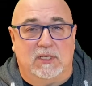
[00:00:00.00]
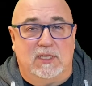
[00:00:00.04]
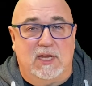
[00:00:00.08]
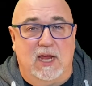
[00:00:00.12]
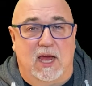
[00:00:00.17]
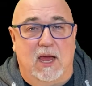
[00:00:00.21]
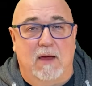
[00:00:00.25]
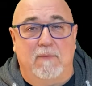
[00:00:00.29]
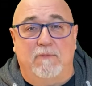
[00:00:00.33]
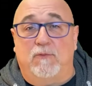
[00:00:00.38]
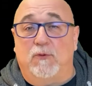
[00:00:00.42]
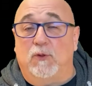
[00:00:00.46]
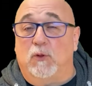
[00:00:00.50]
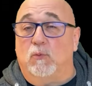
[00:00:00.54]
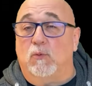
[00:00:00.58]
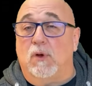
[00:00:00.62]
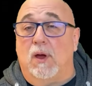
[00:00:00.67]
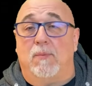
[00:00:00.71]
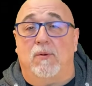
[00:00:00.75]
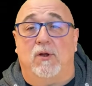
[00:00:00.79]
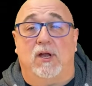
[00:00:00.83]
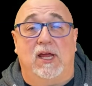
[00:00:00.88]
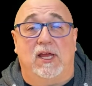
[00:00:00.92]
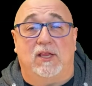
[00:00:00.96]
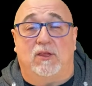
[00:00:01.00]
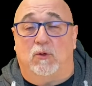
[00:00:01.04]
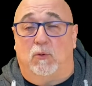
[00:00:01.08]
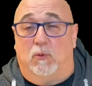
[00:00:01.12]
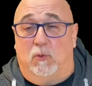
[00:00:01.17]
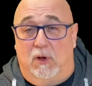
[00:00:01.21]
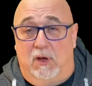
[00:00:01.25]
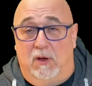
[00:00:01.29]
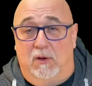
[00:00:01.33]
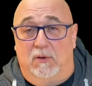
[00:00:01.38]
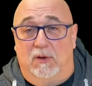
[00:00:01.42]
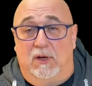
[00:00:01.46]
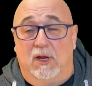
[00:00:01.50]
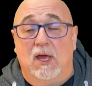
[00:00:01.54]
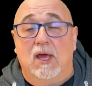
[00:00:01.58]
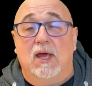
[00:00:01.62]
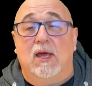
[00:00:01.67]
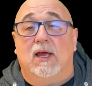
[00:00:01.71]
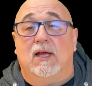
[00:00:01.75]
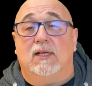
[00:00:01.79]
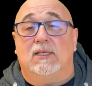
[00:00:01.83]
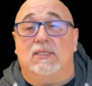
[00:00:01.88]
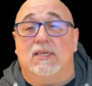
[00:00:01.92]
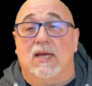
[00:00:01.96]
time for the rubber to hit the road.
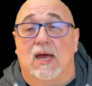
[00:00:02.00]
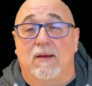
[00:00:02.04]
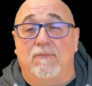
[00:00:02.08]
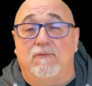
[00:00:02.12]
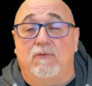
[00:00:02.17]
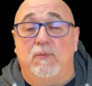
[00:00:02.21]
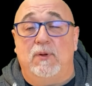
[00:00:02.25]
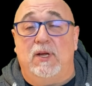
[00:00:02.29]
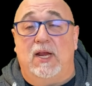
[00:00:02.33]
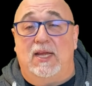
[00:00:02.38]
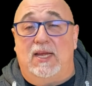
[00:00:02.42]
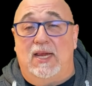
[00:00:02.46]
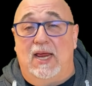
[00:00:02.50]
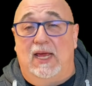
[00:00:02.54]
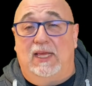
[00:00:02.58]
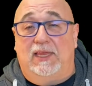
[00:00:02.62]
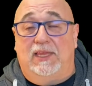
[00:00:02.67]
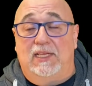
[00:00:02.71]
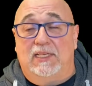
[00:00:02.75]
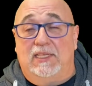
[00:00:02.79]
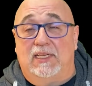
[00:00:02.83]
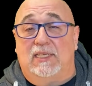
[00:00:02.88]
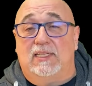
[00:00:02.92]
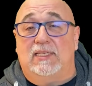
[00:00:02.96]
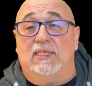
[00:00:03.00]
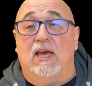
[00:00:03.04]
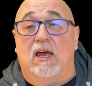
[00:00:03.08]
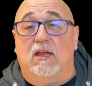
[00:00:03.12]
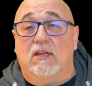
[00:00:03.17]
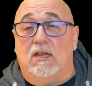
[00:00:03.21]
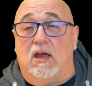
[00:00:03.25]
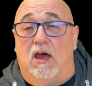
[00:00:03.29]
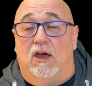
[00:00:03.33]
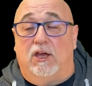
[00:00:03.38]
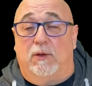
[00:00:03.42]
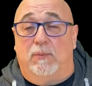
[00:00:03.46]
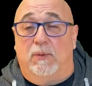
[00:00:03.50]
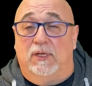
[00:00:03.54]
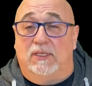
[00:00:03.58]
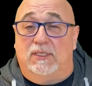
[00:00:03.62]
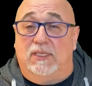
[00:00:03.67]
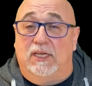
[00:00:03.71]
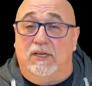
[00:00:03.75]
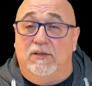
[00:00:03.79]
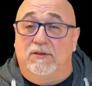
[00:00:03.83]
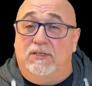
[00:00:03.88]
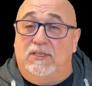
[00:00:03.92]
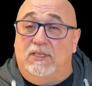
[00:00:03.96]
It's time for me to take these Excel documents
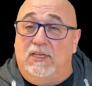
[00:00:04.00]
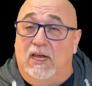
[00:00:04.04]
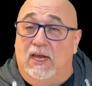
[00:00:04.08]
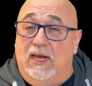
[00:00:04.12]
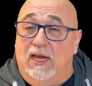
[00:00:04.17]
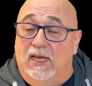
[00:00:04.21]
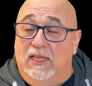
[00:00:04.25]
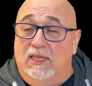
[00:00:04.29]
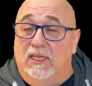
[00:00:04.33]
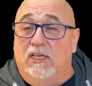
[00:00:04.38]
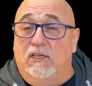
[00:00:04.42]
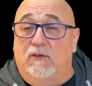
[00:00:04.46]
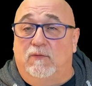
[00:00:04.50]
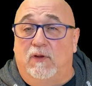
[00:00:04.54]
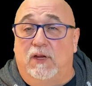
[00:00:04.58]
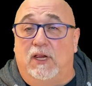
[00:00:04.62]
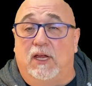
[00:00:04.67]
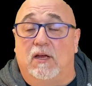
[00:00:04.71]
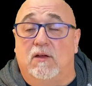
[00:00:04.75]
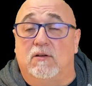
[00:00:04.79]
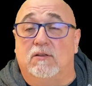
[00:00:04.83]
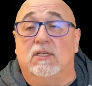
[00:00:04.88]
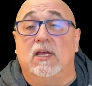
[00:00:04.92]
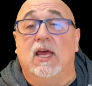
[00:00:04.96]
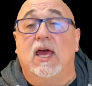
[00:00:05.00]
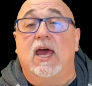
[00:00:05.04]
that you see in these videos